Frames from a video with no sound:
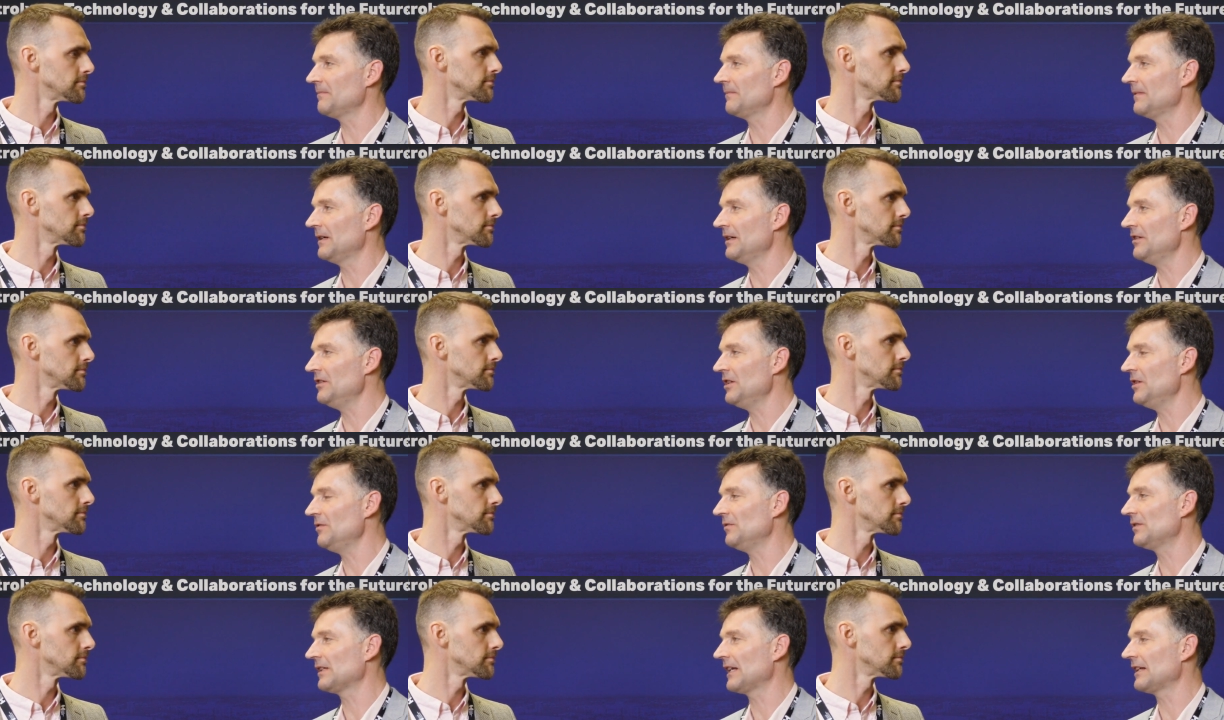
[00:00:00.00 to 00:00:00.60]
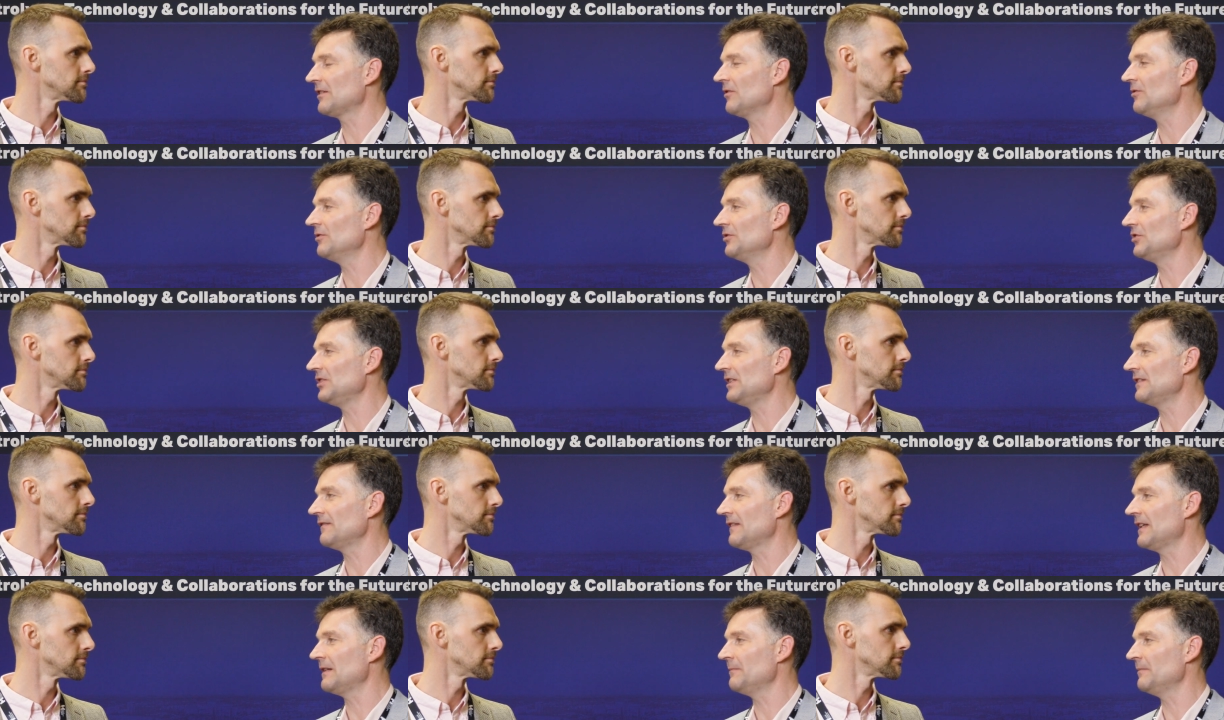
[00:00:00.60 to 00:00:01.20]
Speaker 1: a new technology
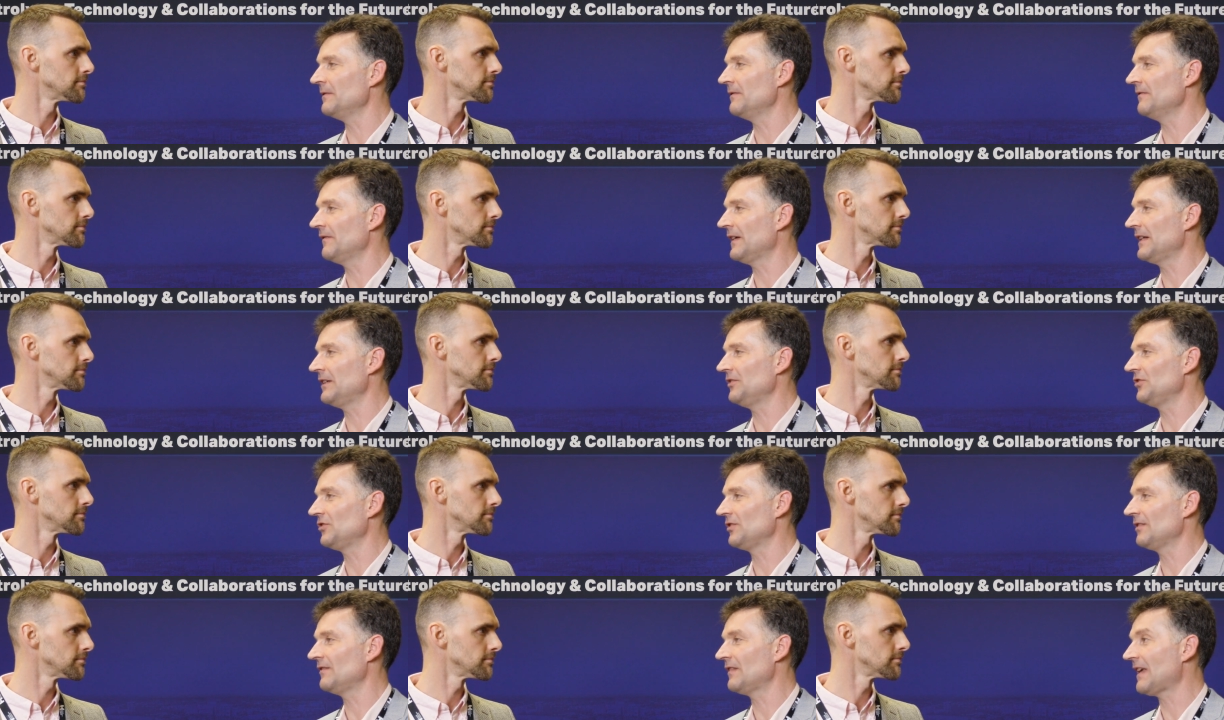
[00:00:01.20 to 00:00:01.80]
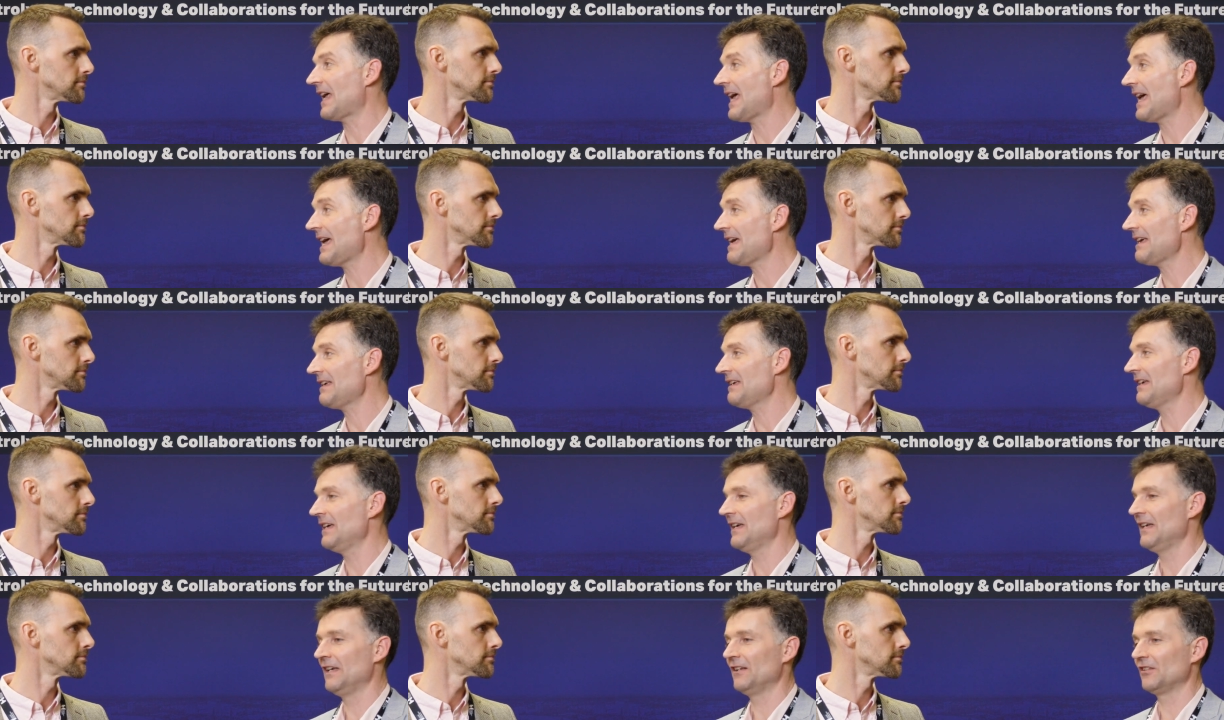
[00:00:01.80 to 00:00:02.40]
development venture there
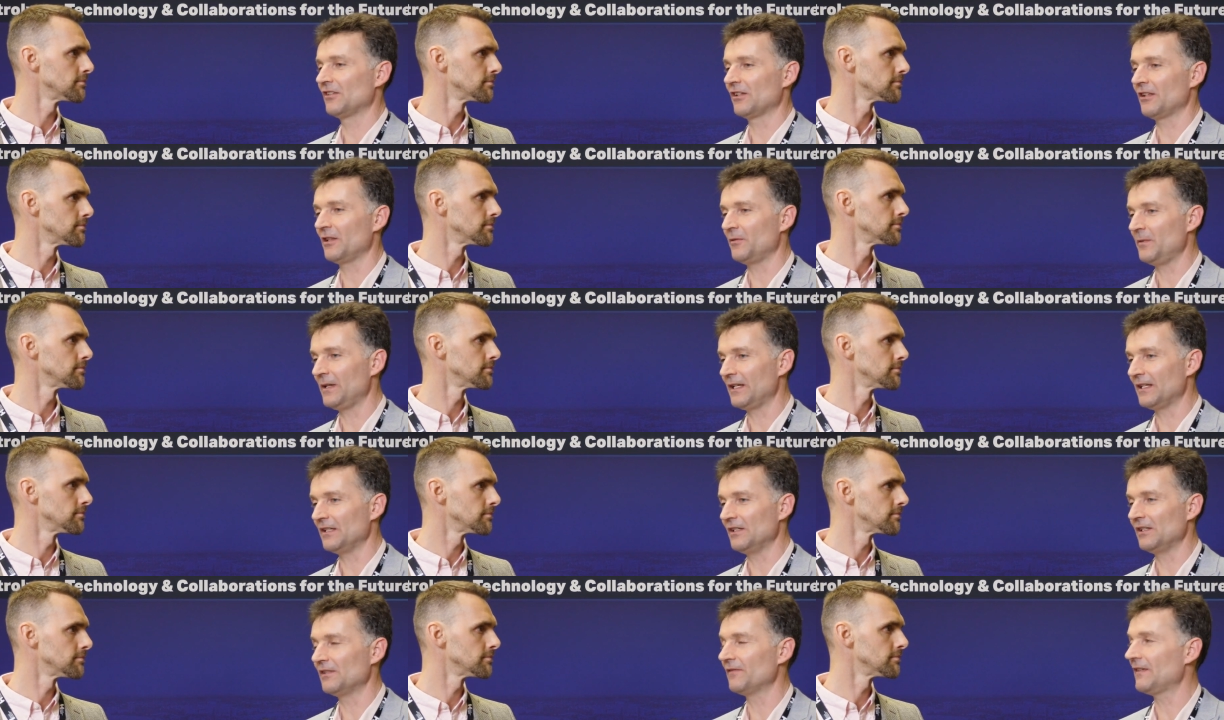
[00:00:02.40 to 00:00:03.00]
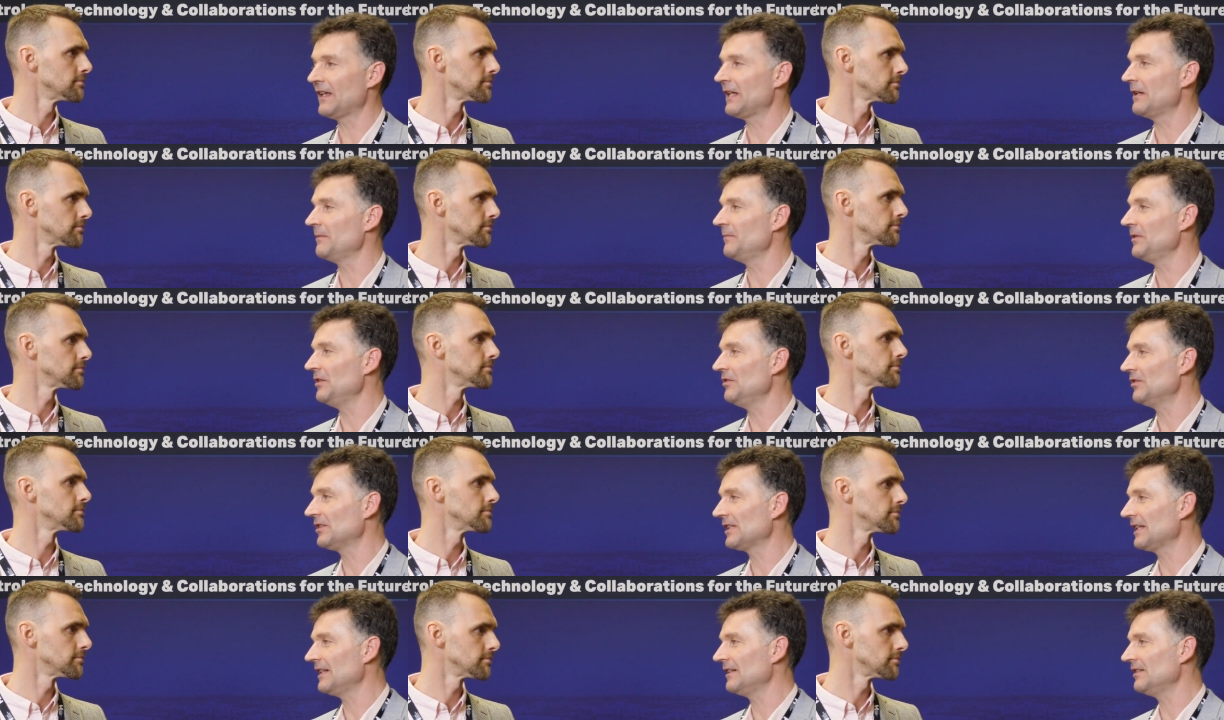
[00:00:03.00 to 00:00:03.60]
so that we can develop
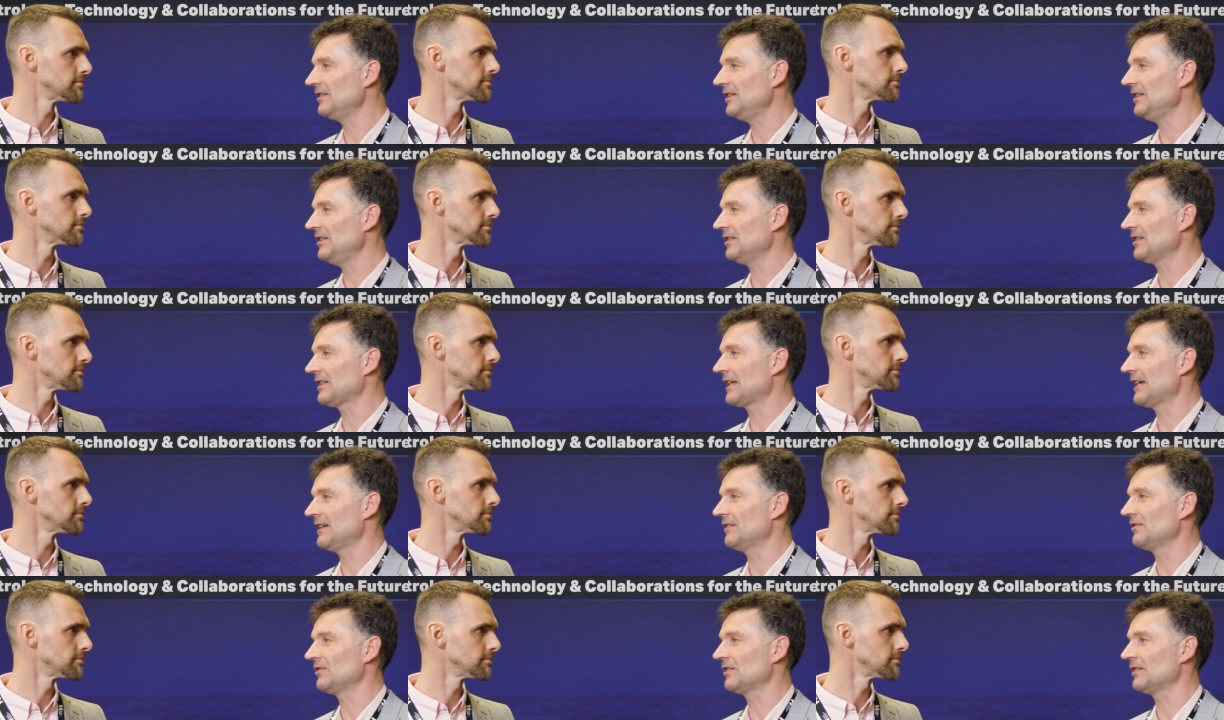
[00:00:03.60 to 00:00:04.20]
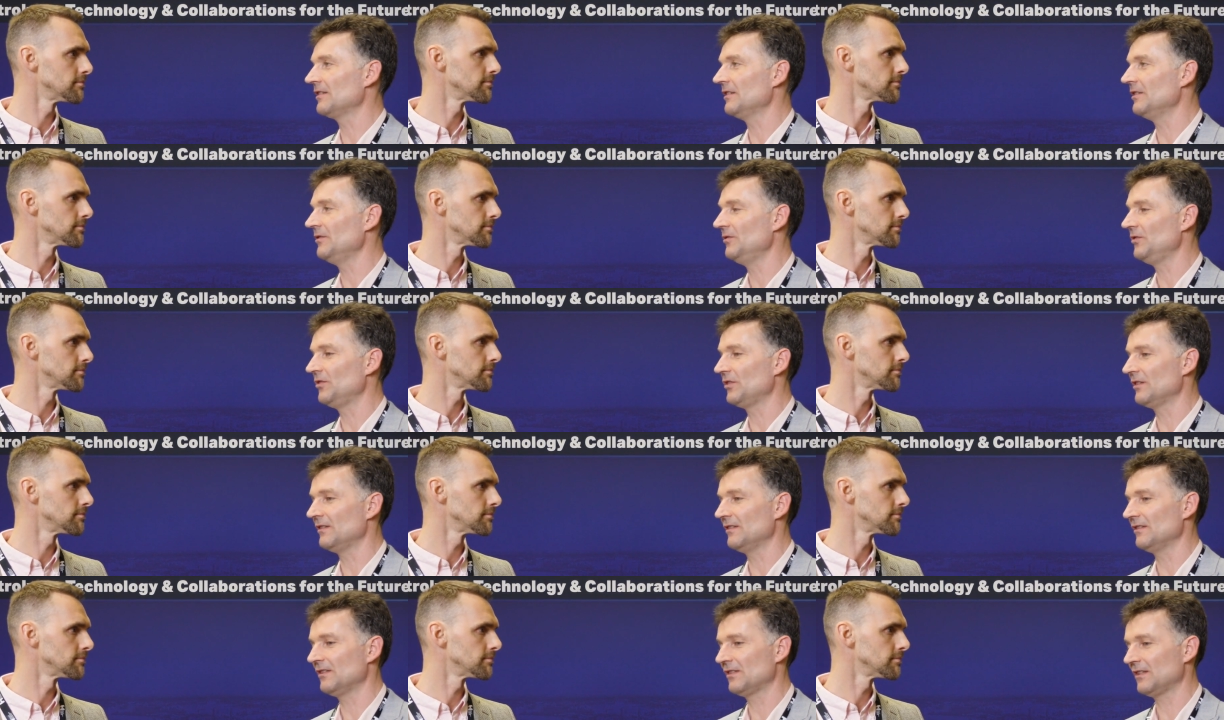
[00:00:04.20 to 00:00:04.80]
utility scale
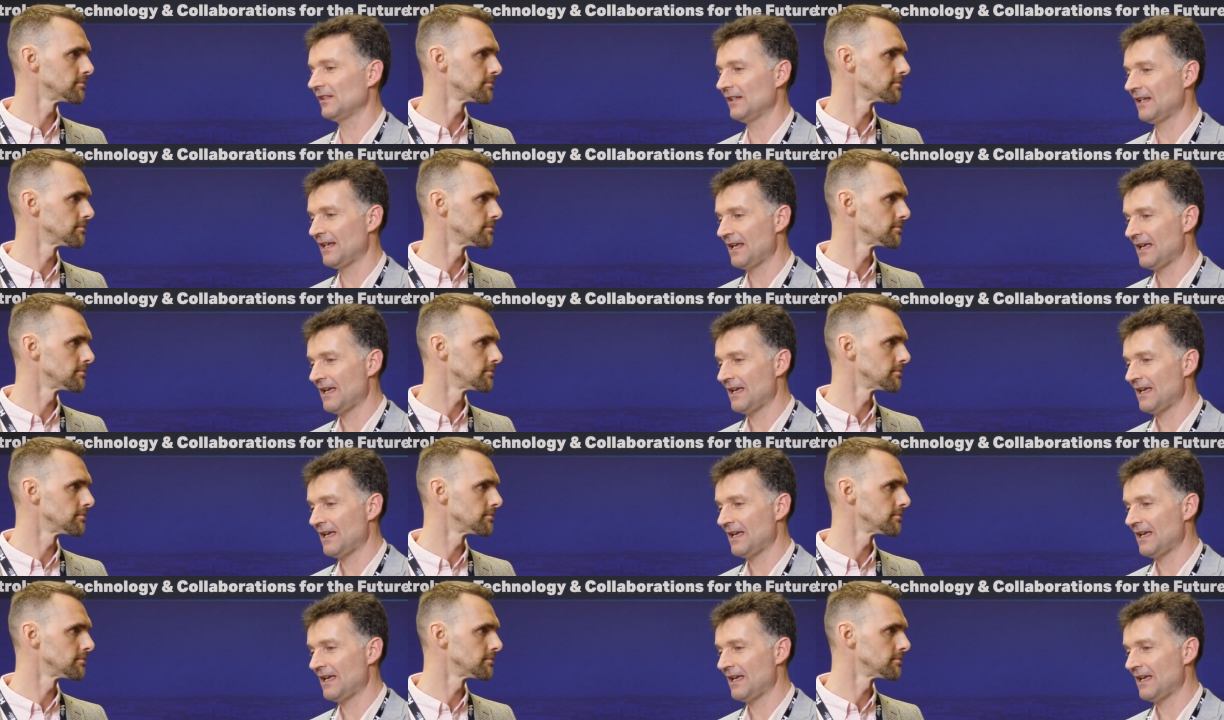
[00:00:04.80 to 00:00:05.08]
solutions